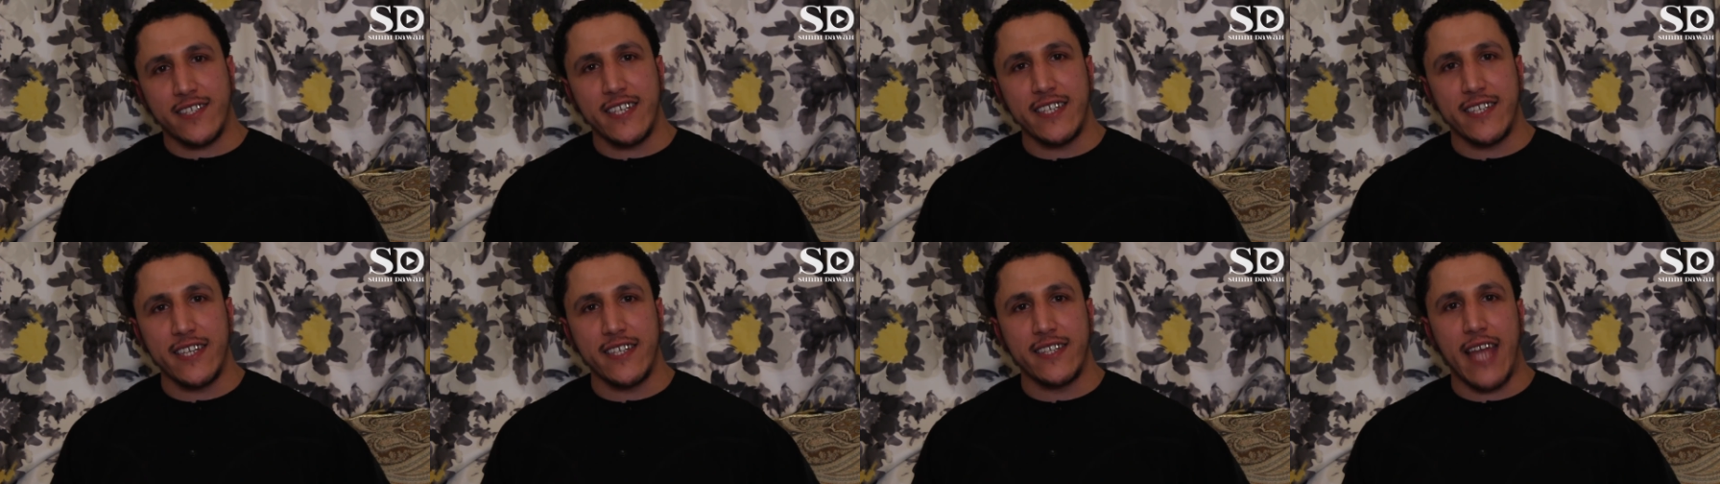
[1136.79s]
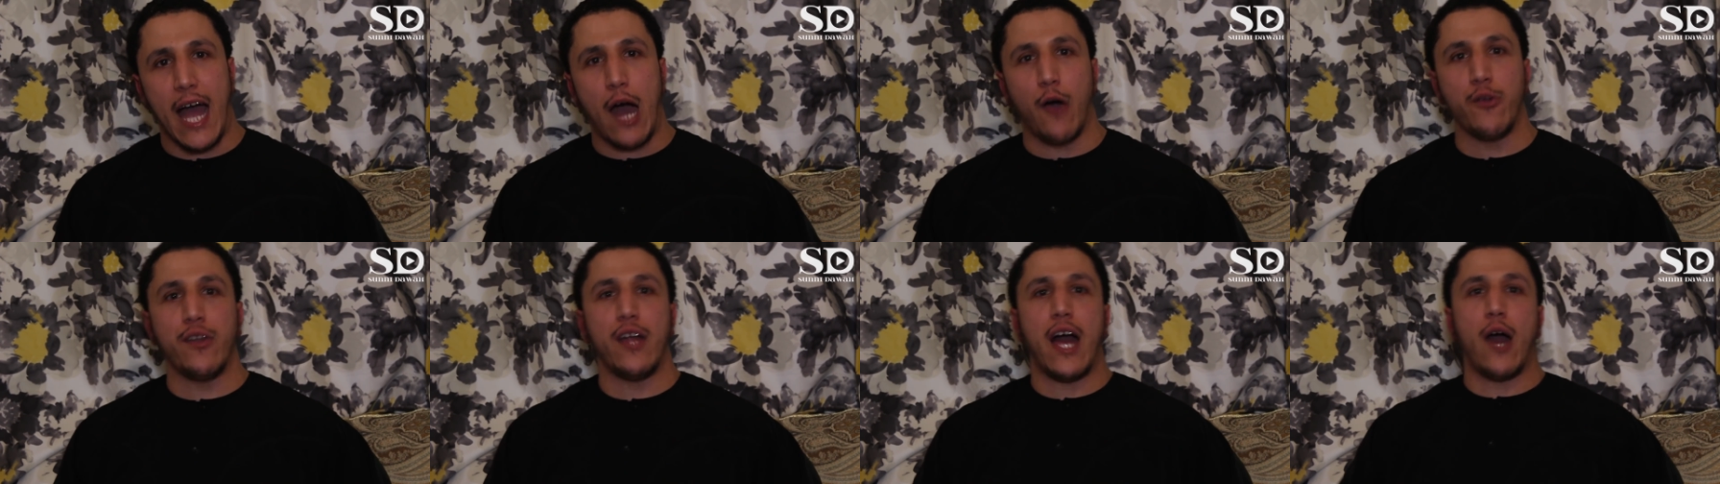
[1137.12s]
sitting
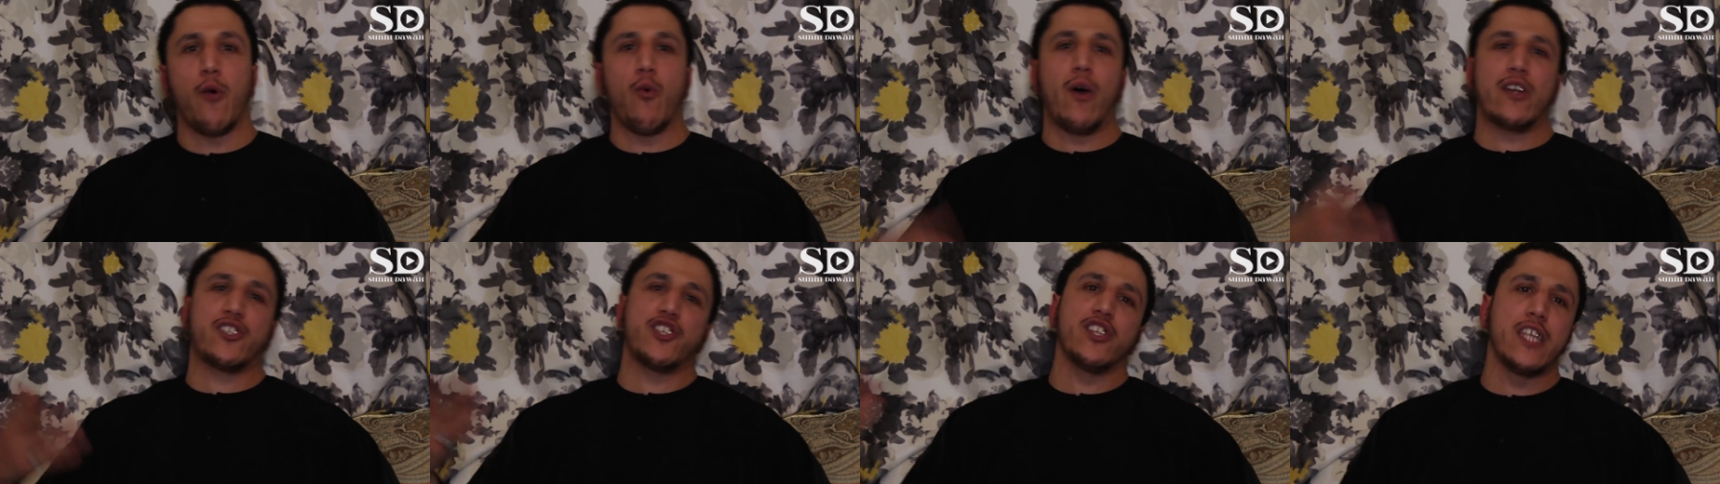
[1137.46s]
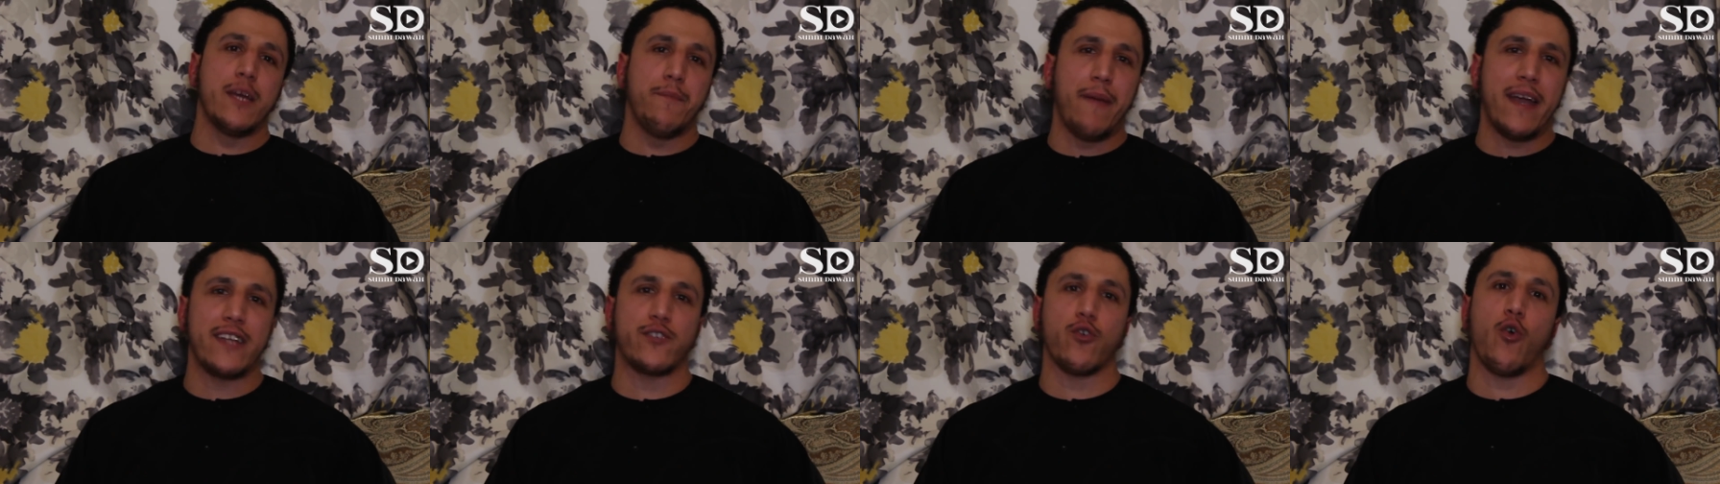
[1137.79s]
down and watching
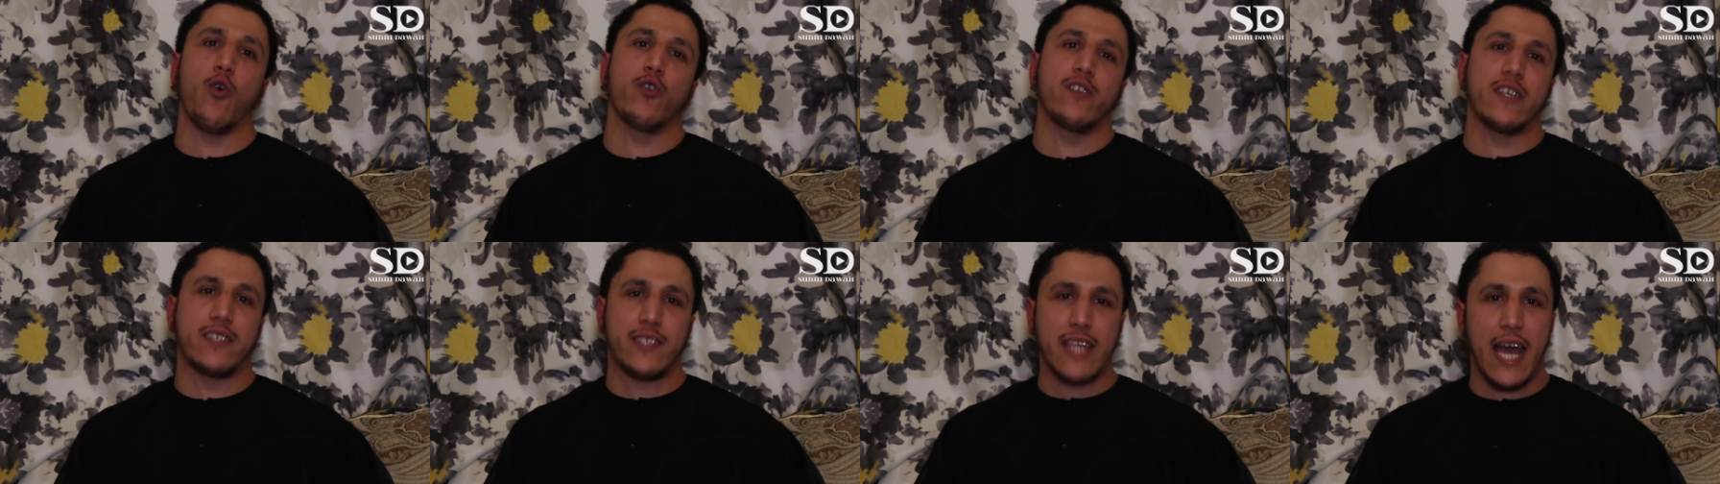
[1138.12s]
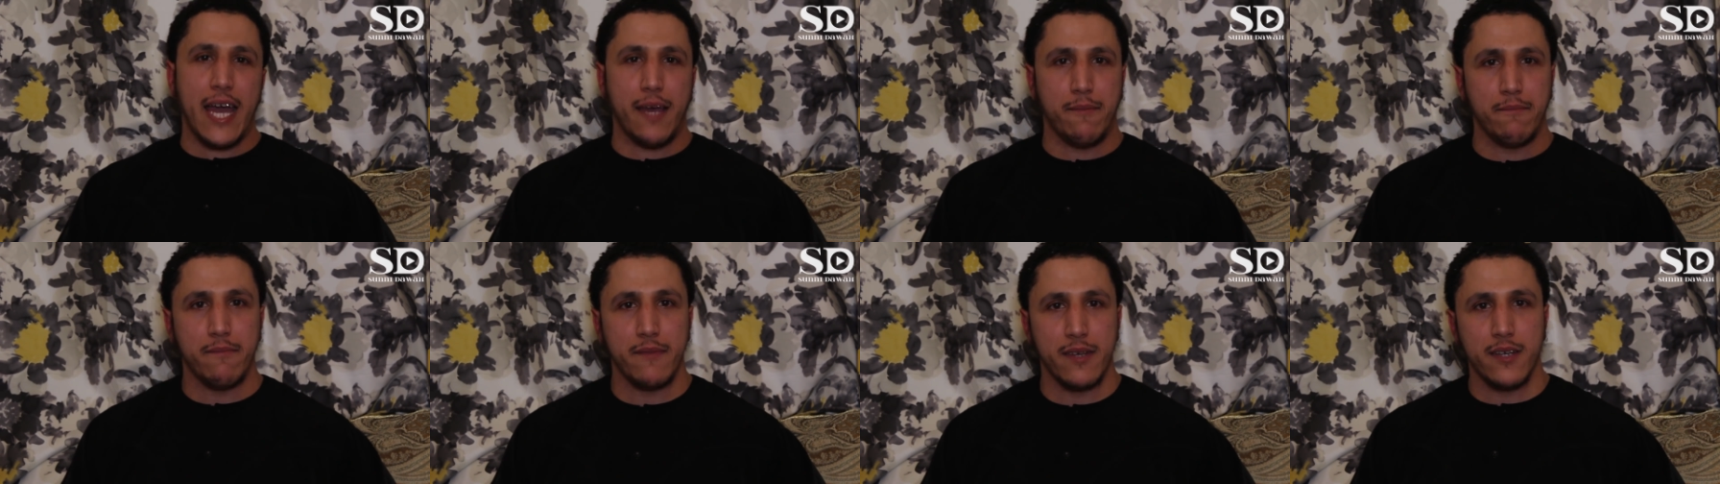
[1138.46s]
debate all the
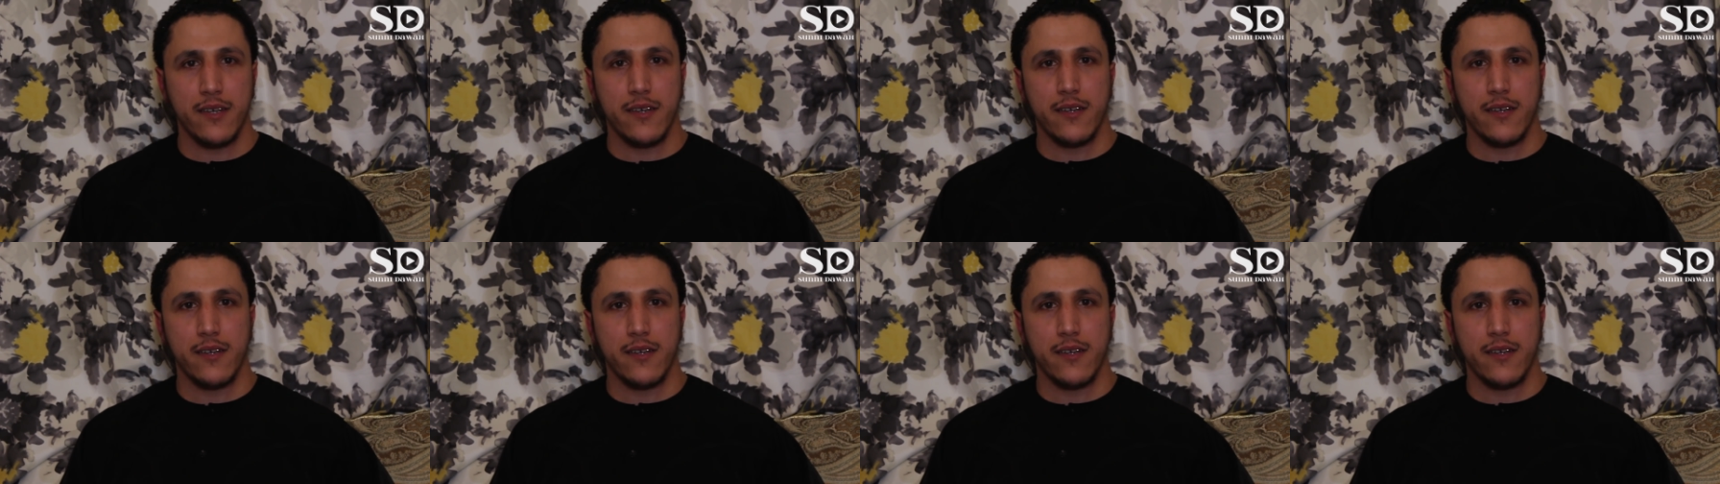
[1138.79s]
time.